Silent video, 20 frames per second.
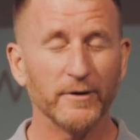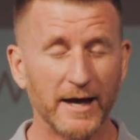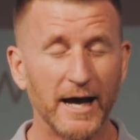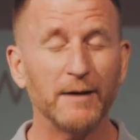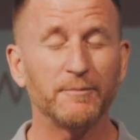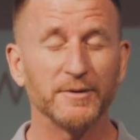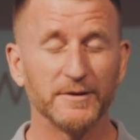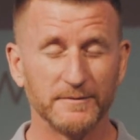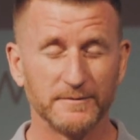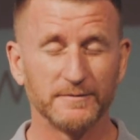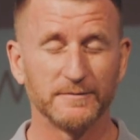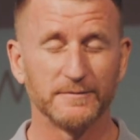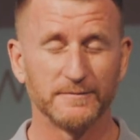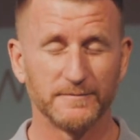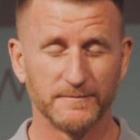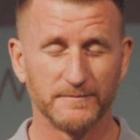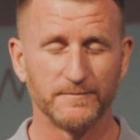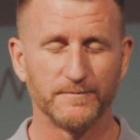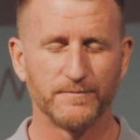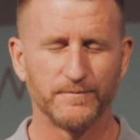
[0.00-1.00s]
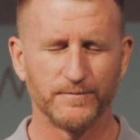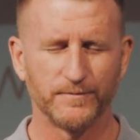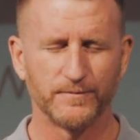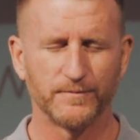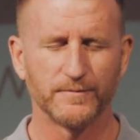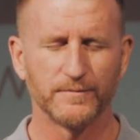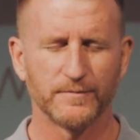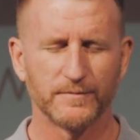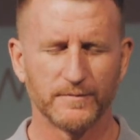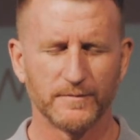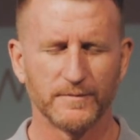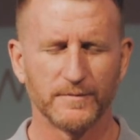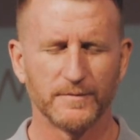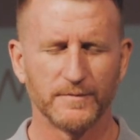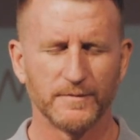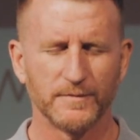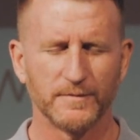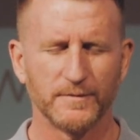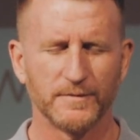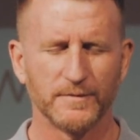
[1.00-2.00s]
would
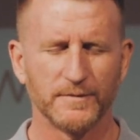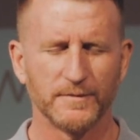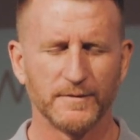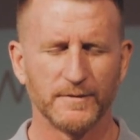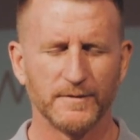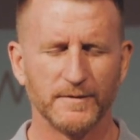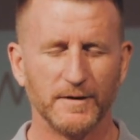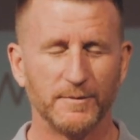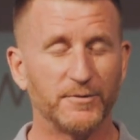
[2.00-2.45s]
happen.